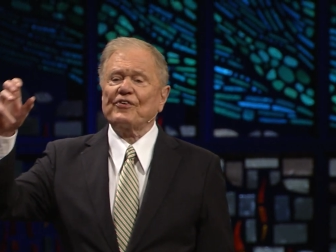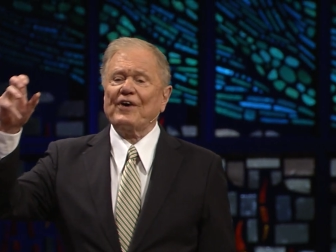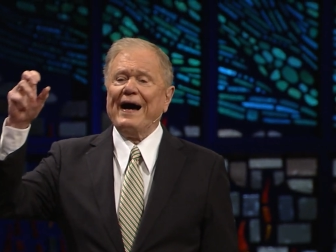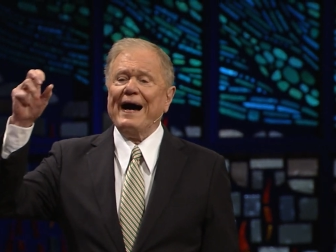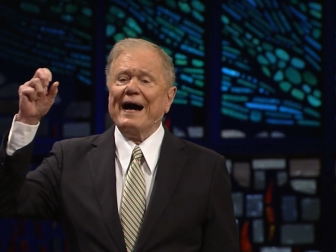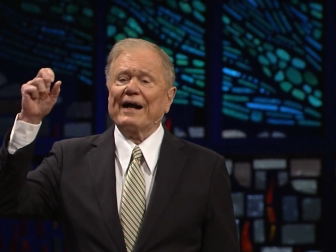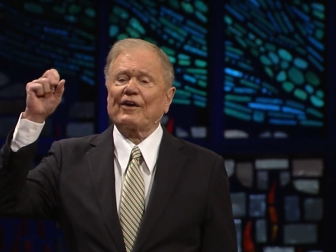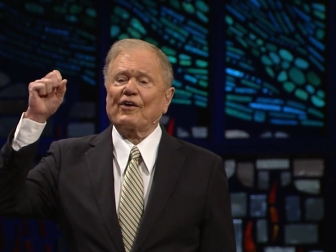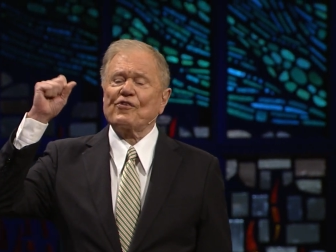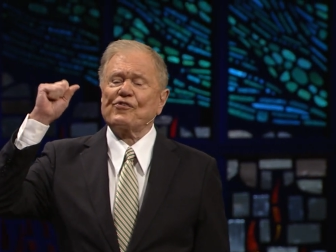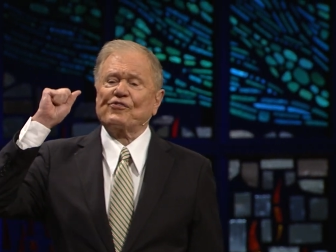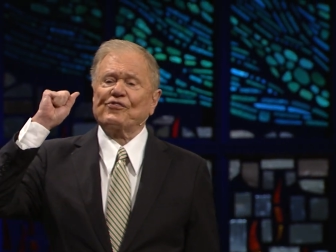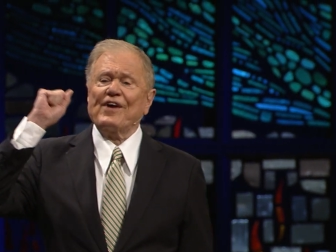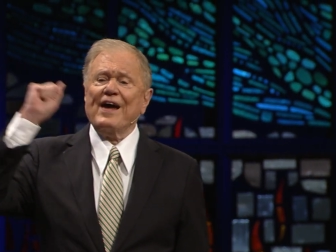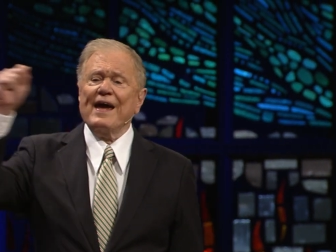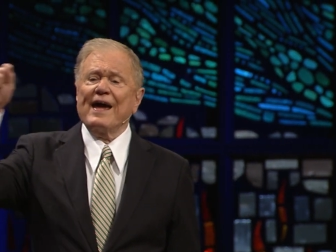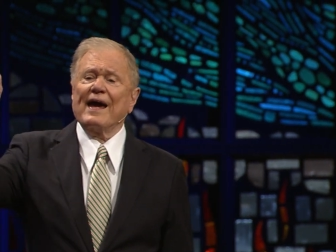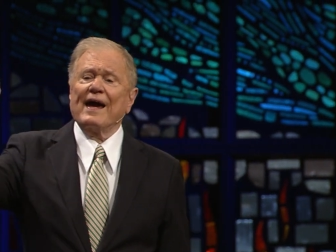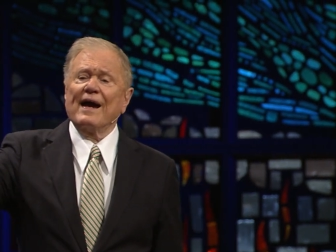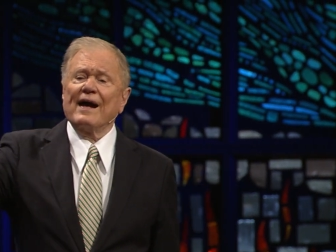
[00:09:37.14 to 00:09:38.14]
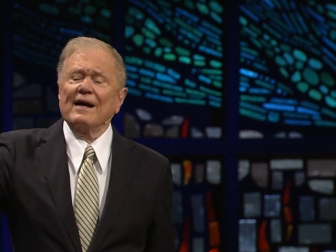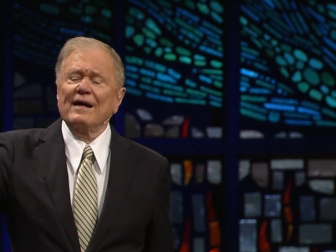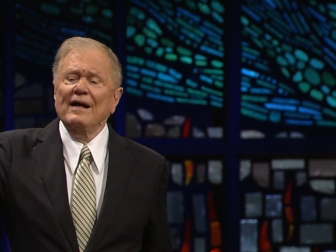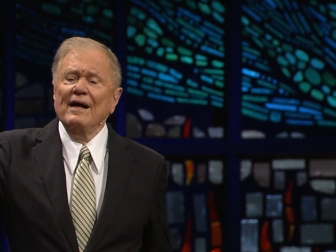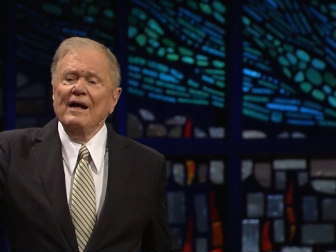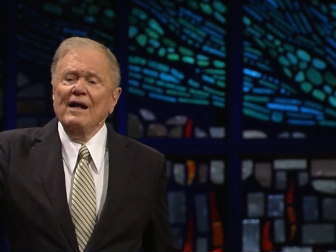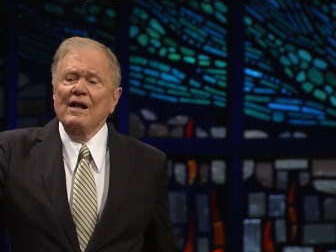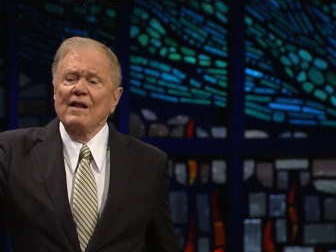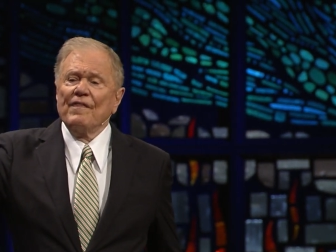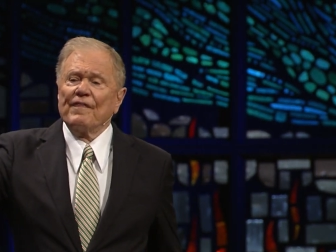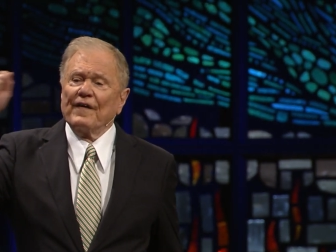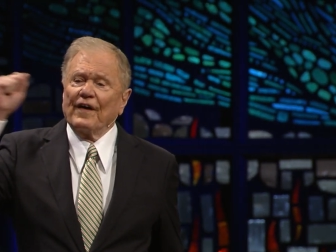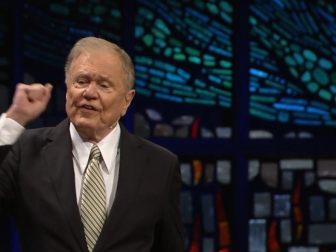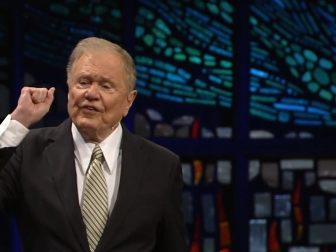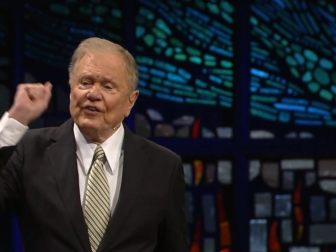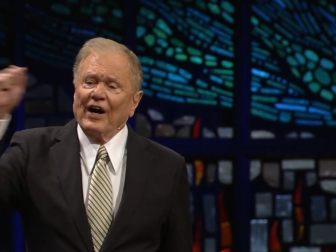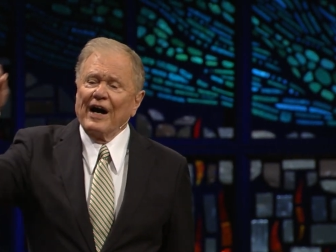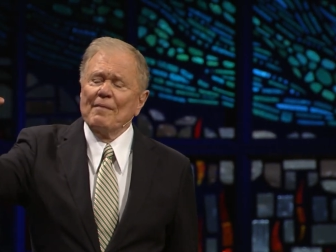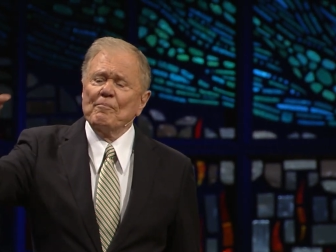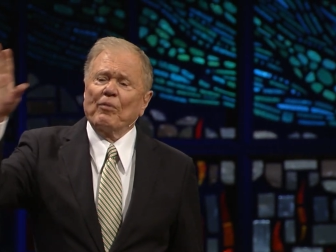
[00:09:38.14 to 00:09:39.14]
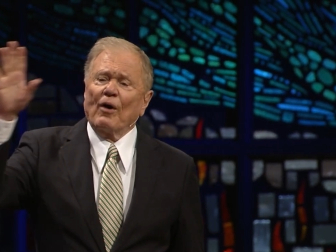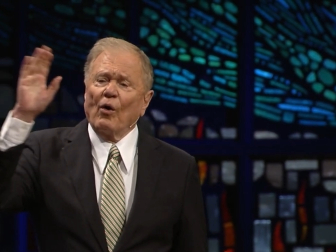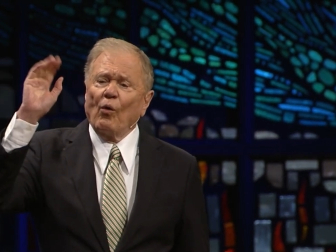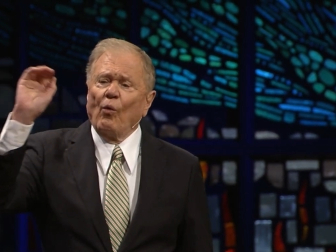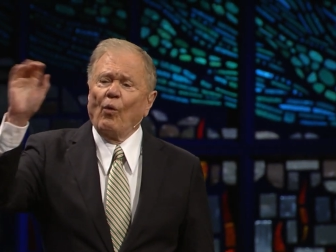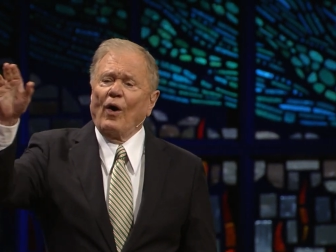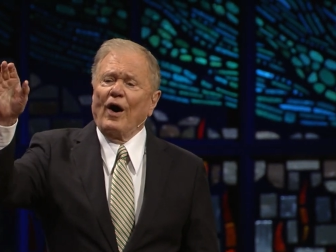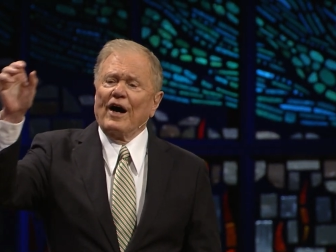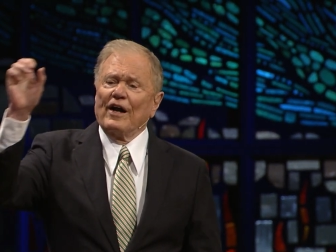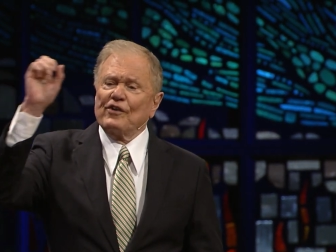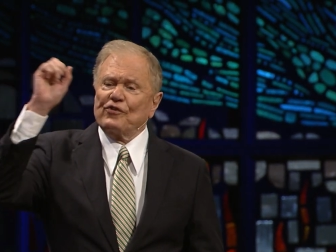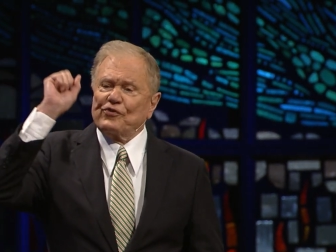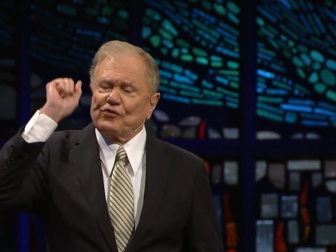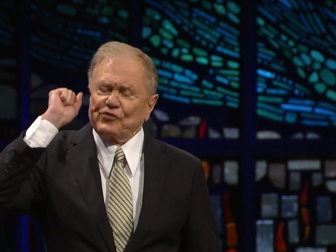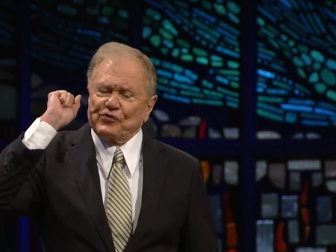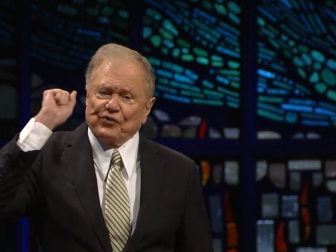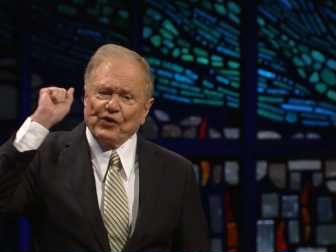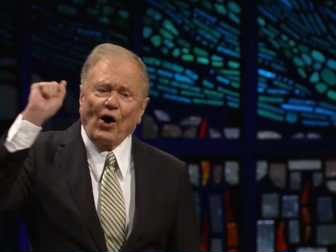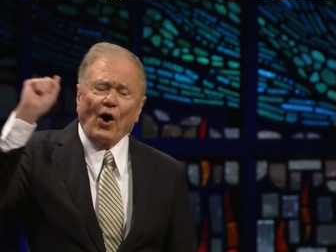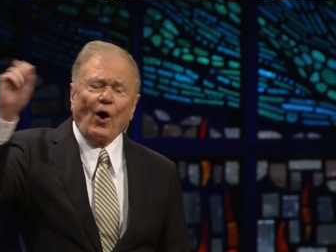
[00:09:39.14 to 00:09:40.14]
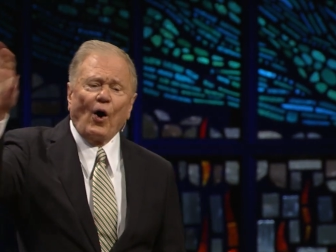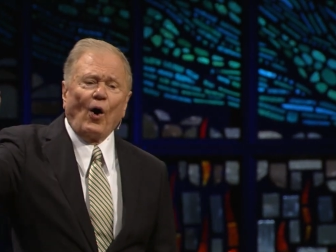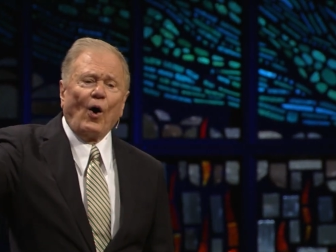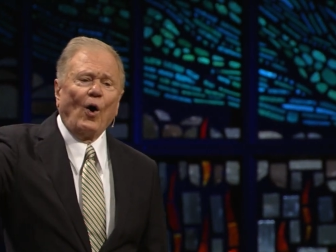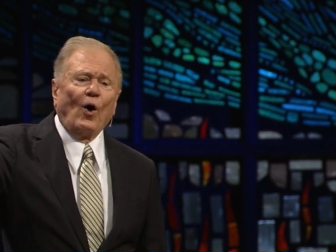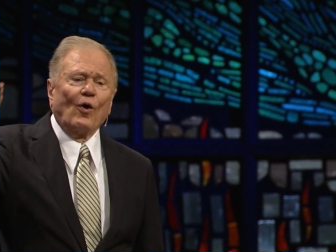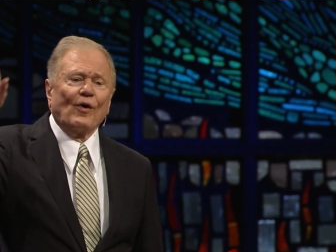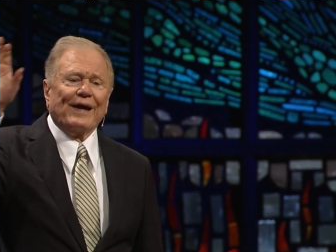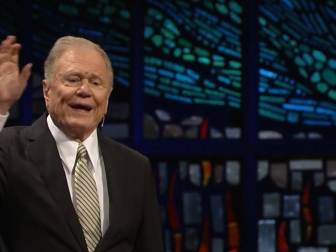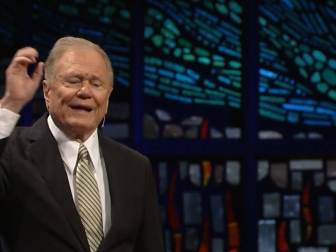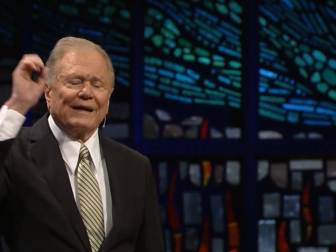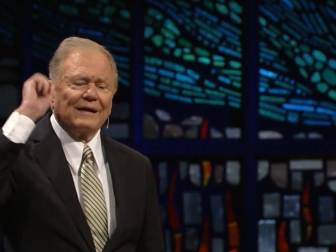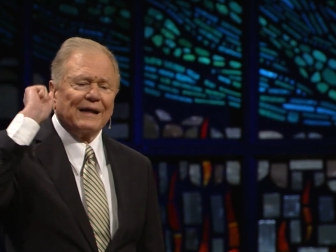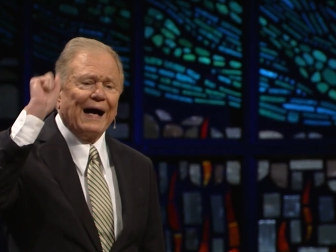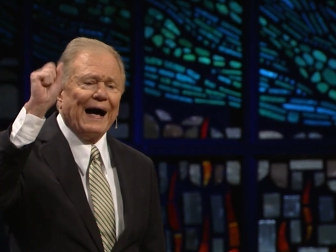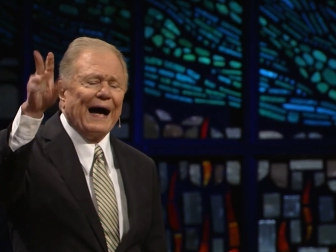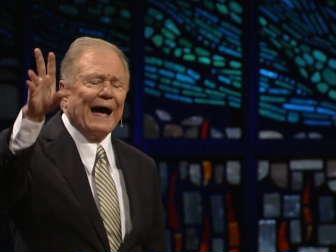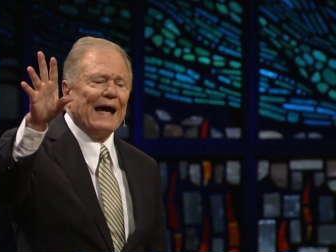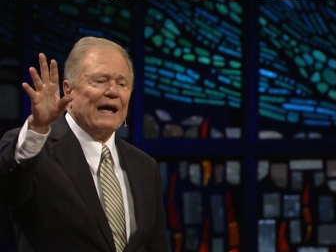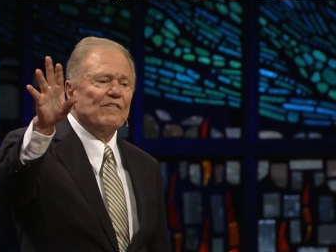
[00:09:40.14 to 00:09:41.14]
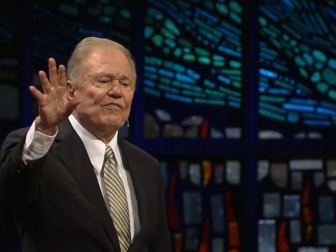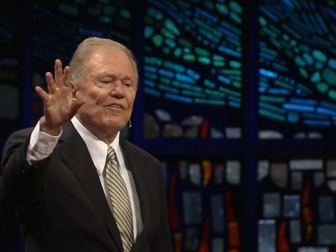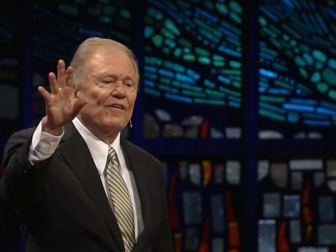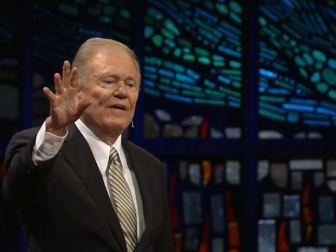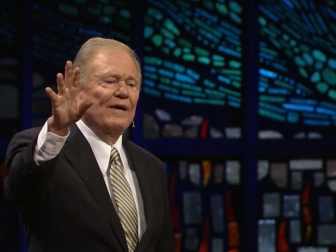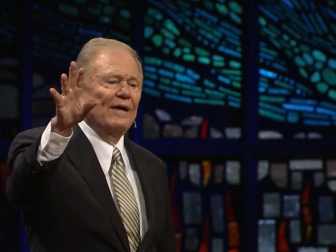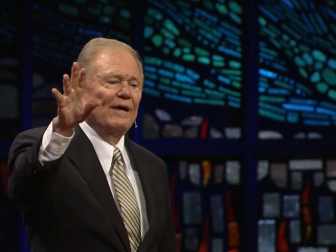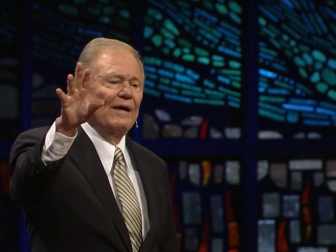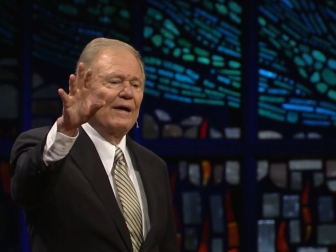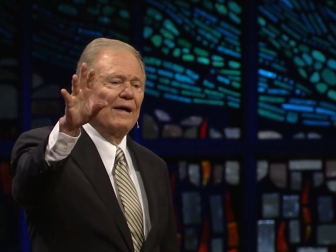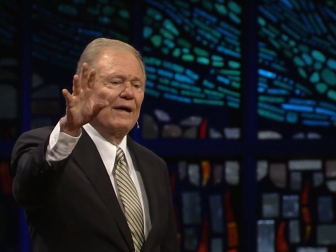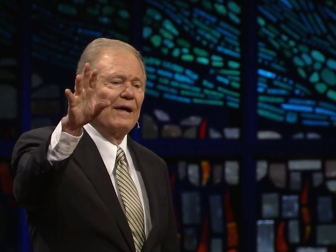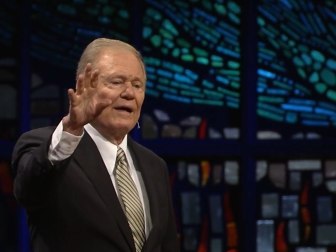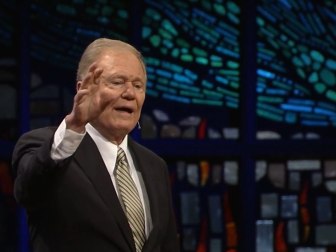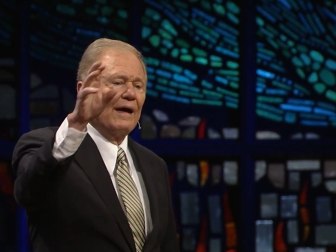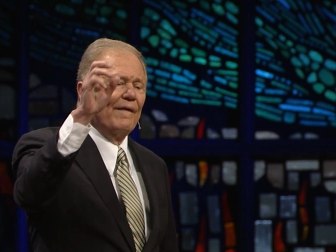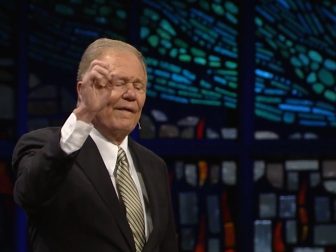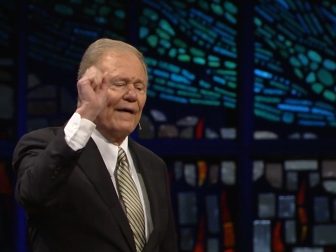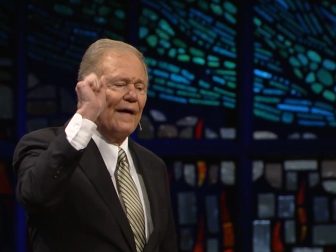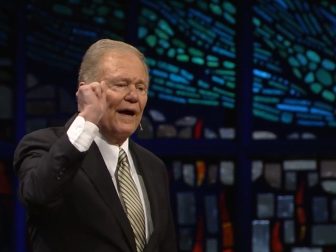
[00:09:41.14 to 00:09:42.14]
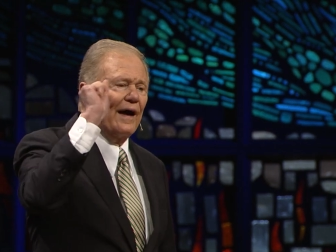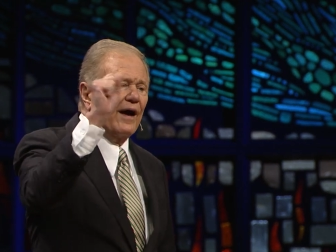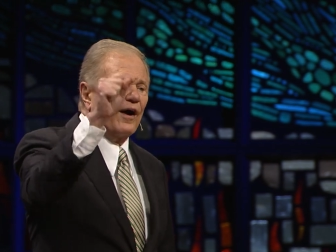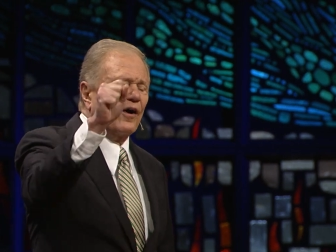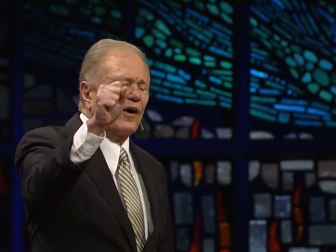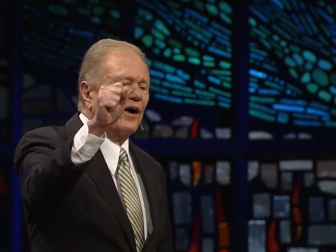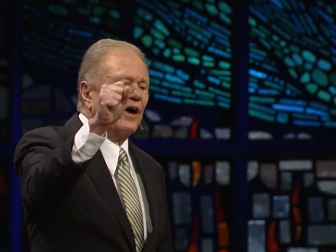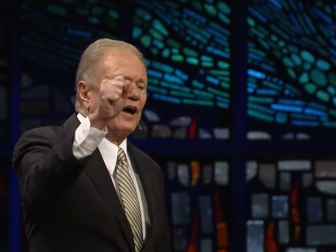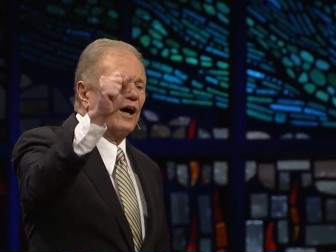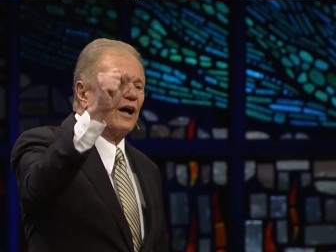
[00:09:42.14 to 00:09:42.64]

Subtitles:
how to sing the number one song in life in the area